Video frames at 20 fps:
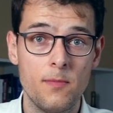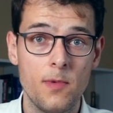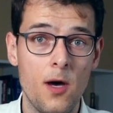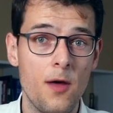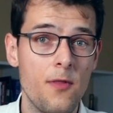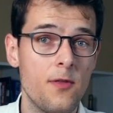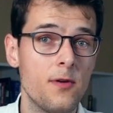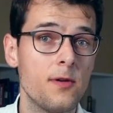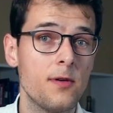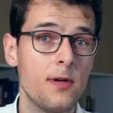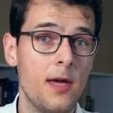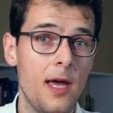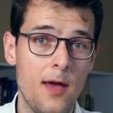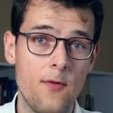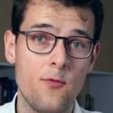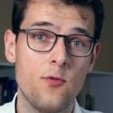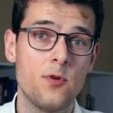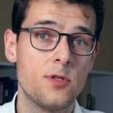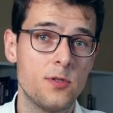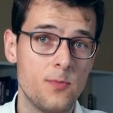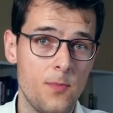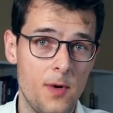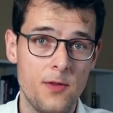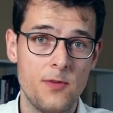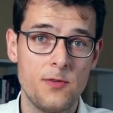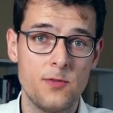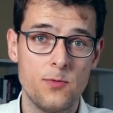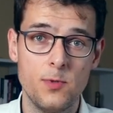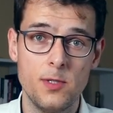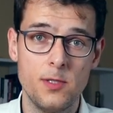other average
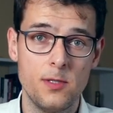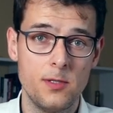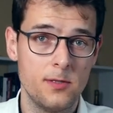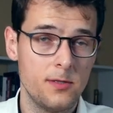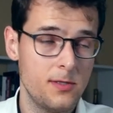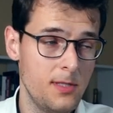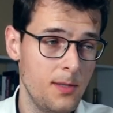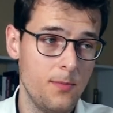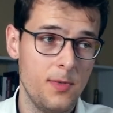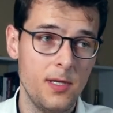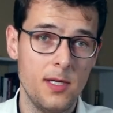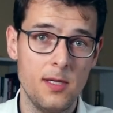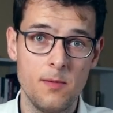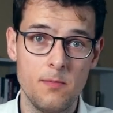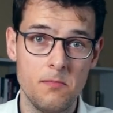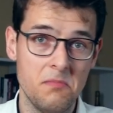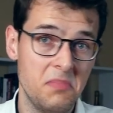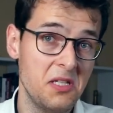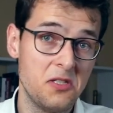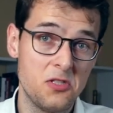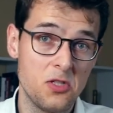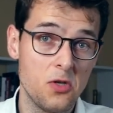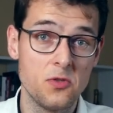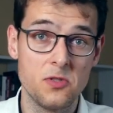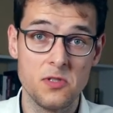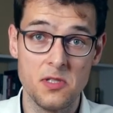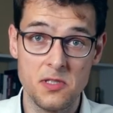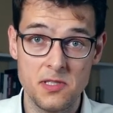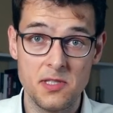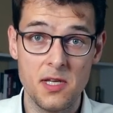months will simply be
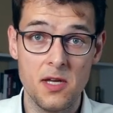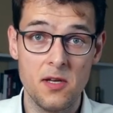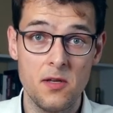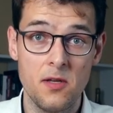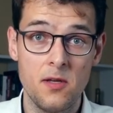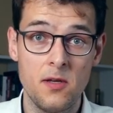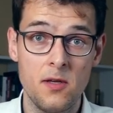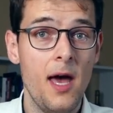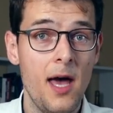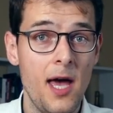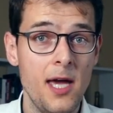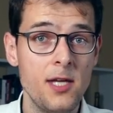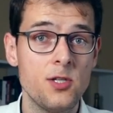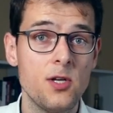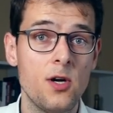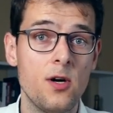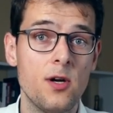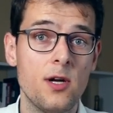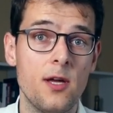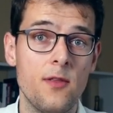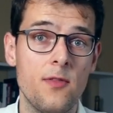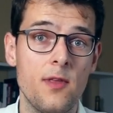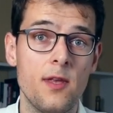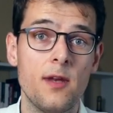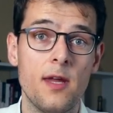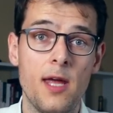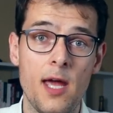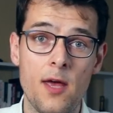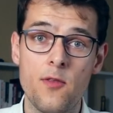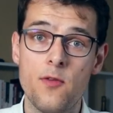chosen instead. HR can
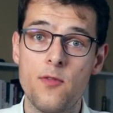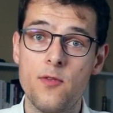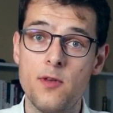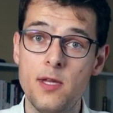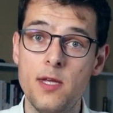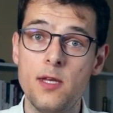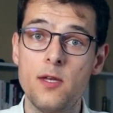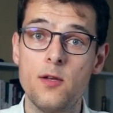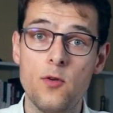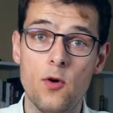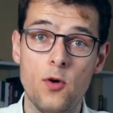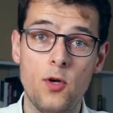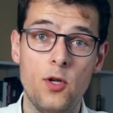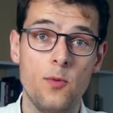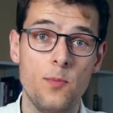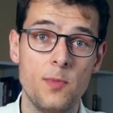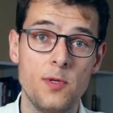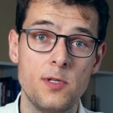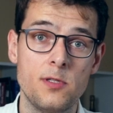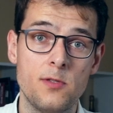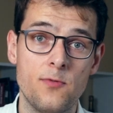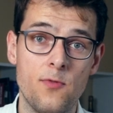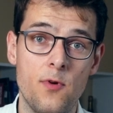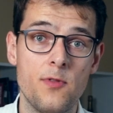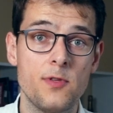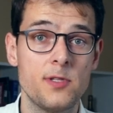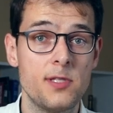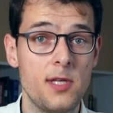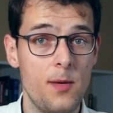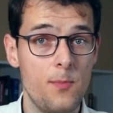then gather the needed documents for
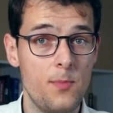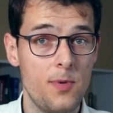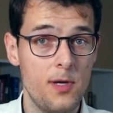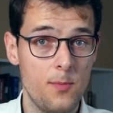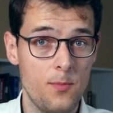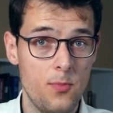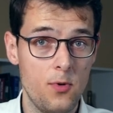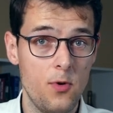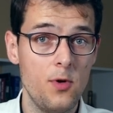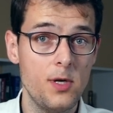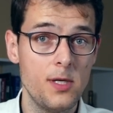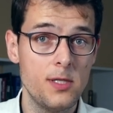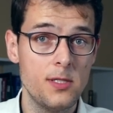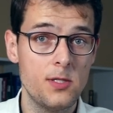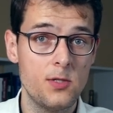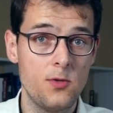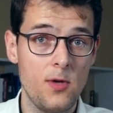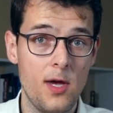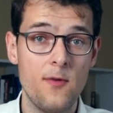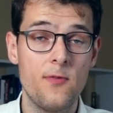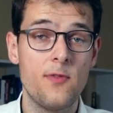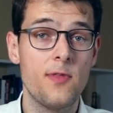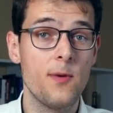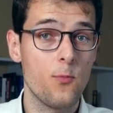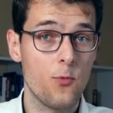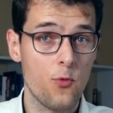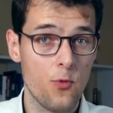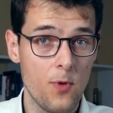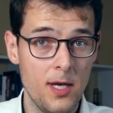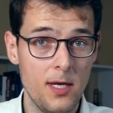the sampled employees to have
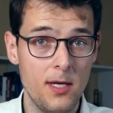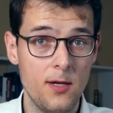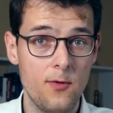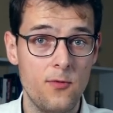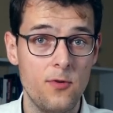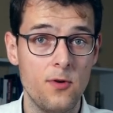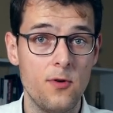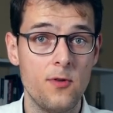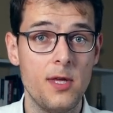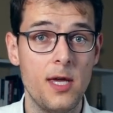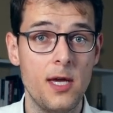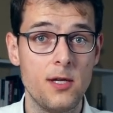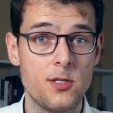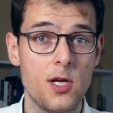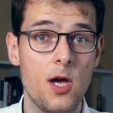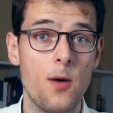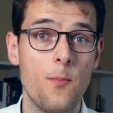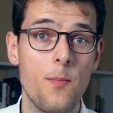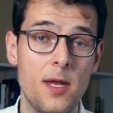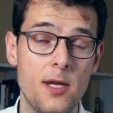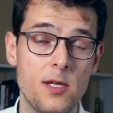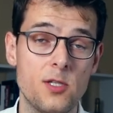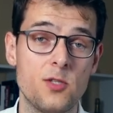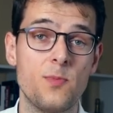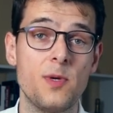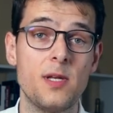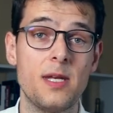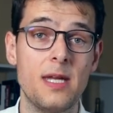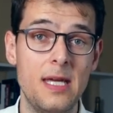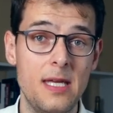them ready for the HR
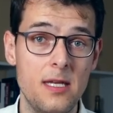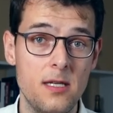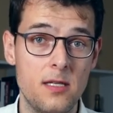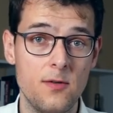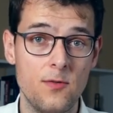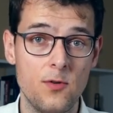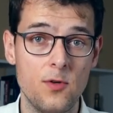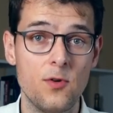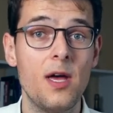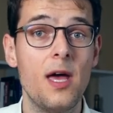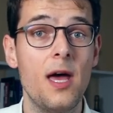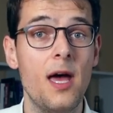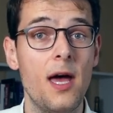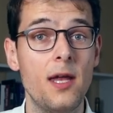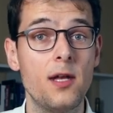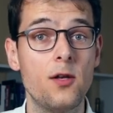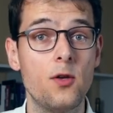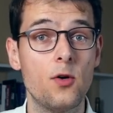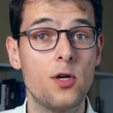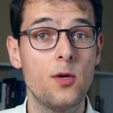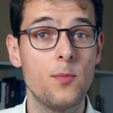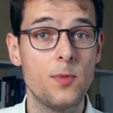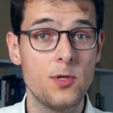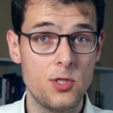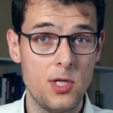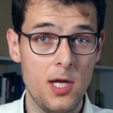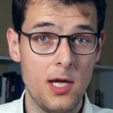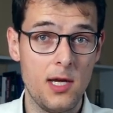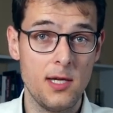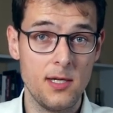management interview and document
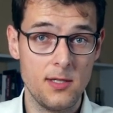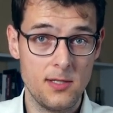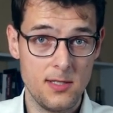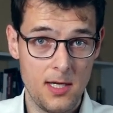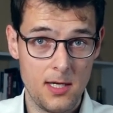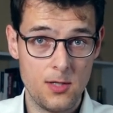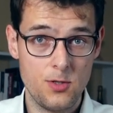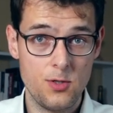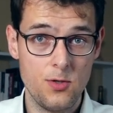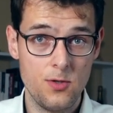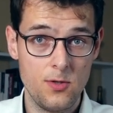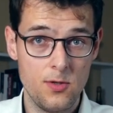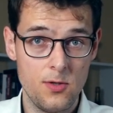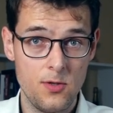checking section.